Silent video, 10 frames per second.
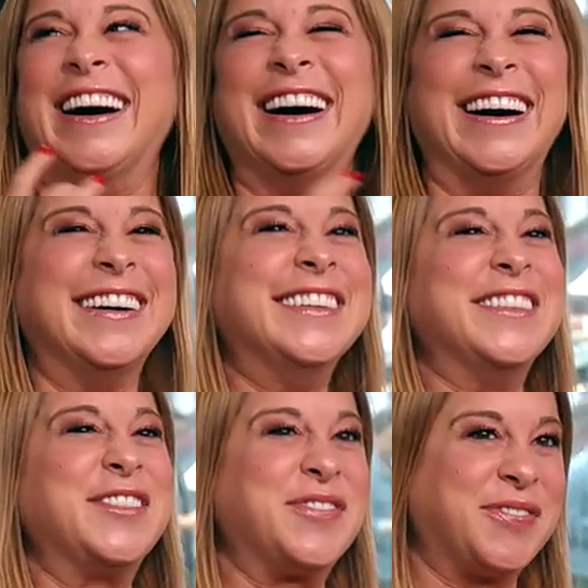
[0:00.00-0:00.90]

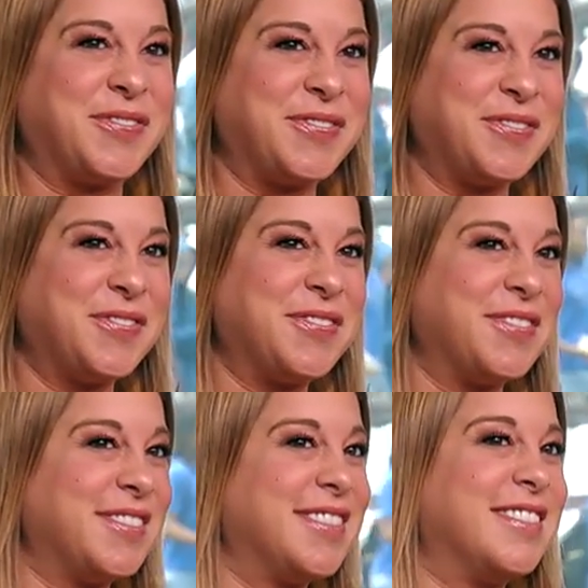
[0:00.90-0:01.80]

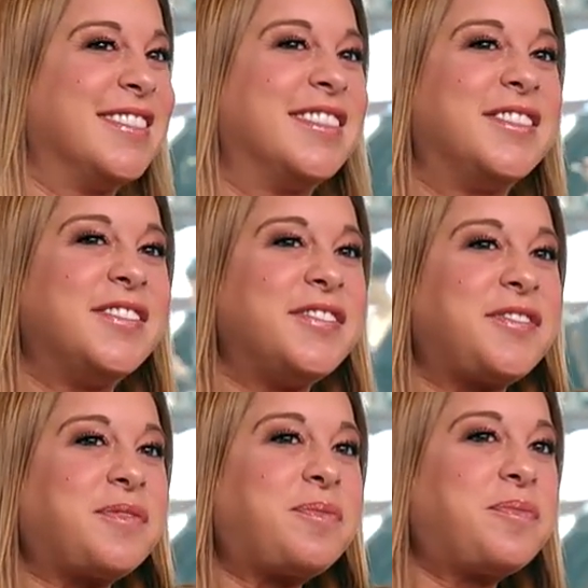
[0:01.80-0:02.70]

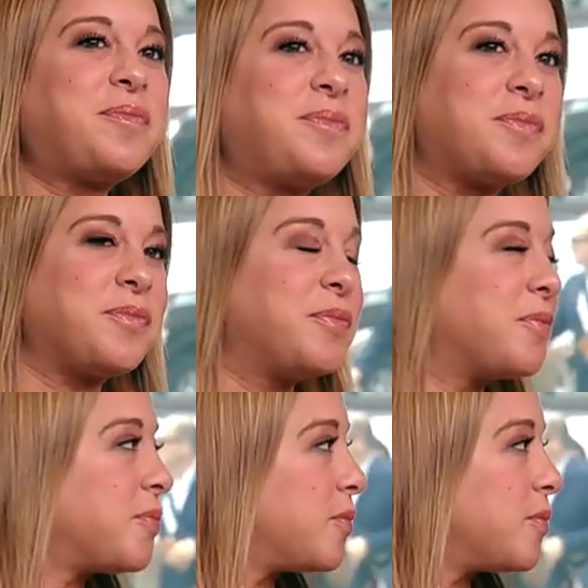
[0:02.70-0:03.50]
This person isn't speaking.